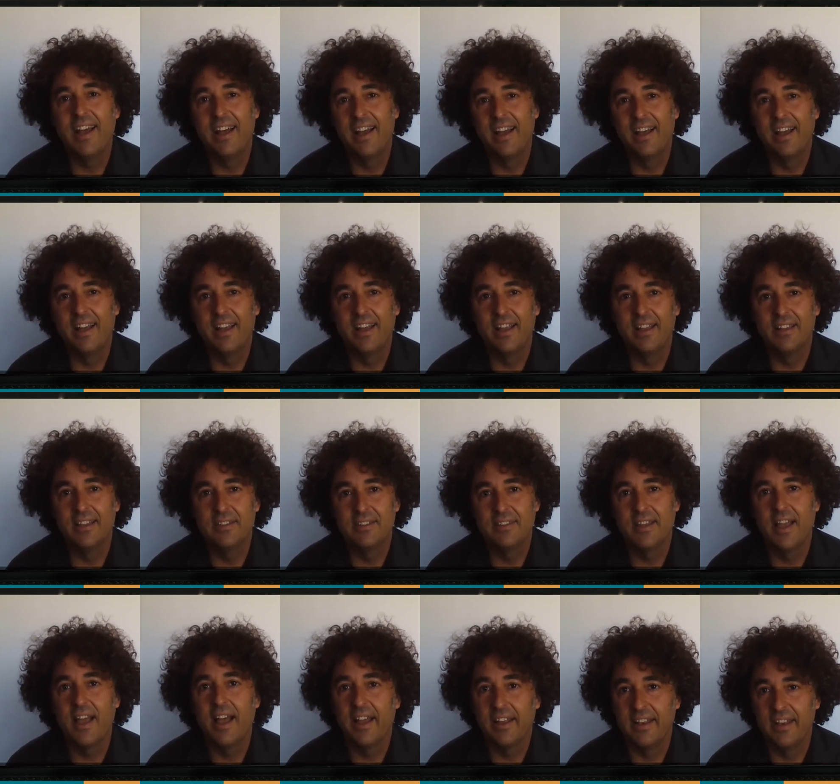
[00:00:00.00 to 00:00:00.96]

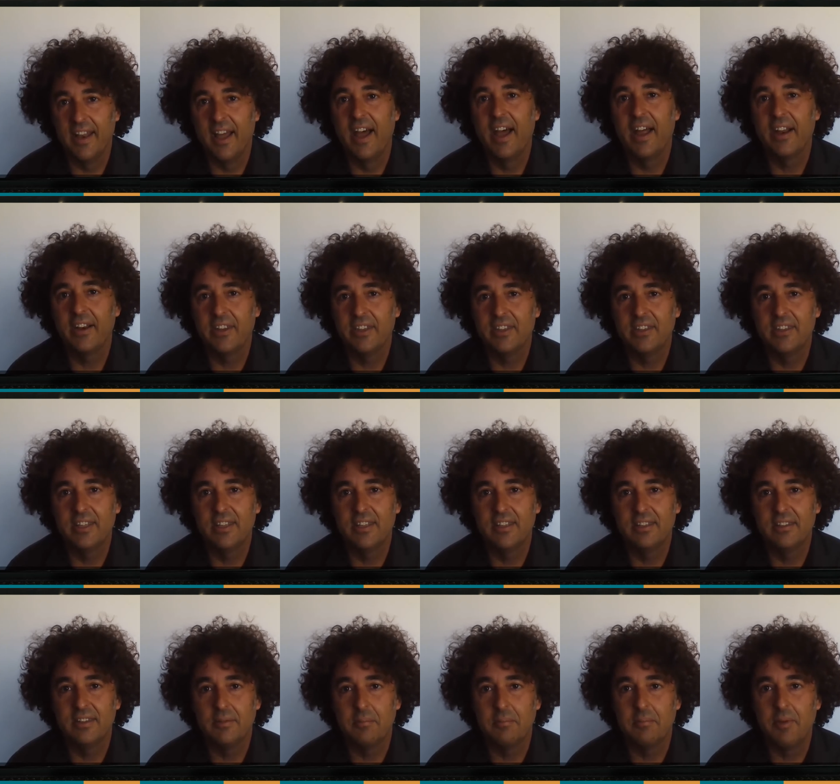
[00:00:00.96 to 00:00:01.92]
as an
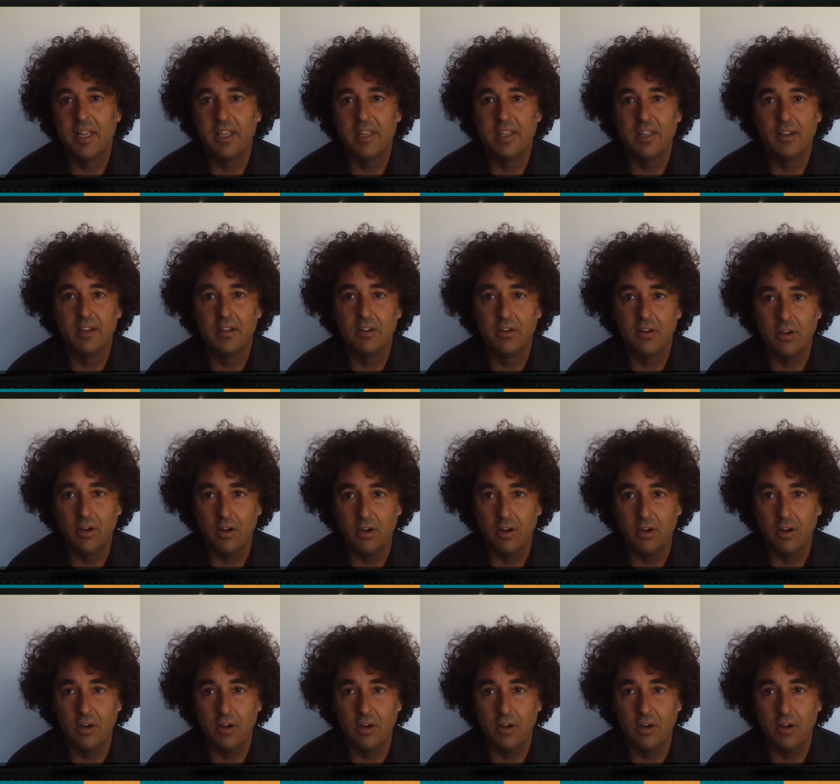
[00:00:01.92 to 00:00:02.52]
architect making